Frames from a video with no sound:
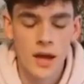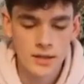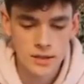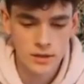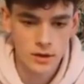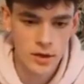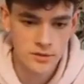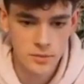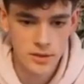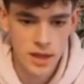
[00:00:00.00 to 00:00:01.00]
And Tati and her
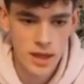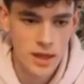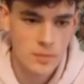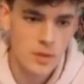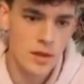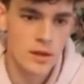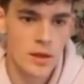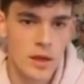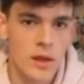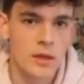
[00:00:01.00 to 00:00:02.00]
husband came
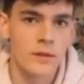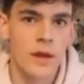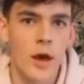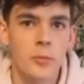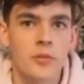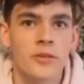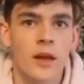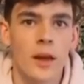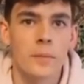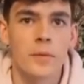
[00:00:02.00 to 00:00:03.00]
in and they helped
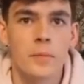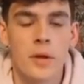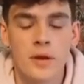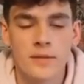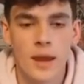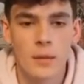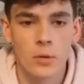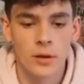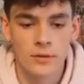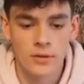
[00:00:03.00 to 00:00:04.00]
set up the big
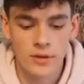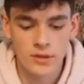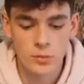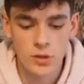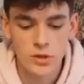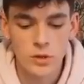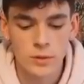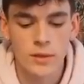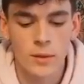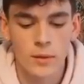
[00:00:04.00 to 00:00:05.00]
table and everything, so we
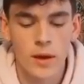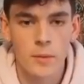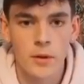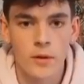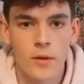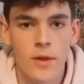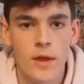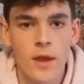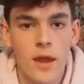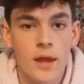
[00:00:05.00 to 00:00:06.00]
knew that they were coming.
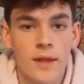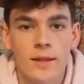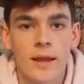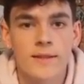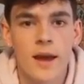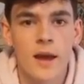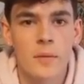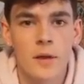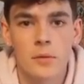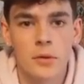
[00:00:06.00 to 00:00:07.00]
And at that
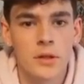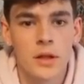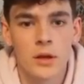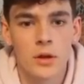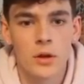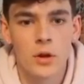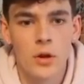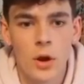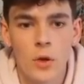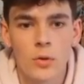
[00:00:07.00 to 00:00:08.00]
time I really
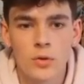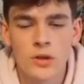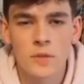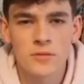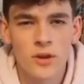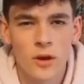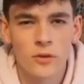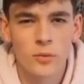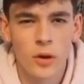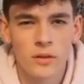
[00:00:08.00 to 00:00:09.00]
didn't know who James
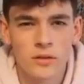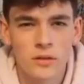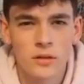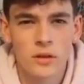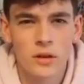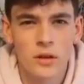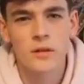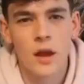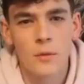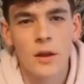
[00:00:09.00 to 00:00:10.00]
Charles was.
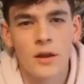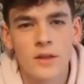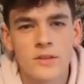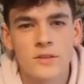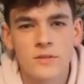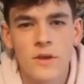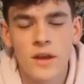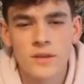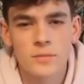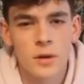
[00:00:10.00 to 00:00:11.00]
I recognized his
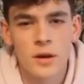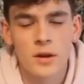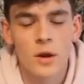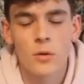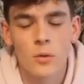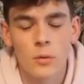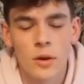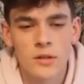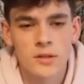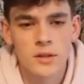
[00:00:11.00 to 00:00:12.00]
face, but I didn't know who
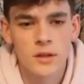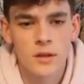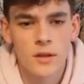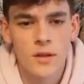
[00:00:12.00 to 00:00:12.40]
he was.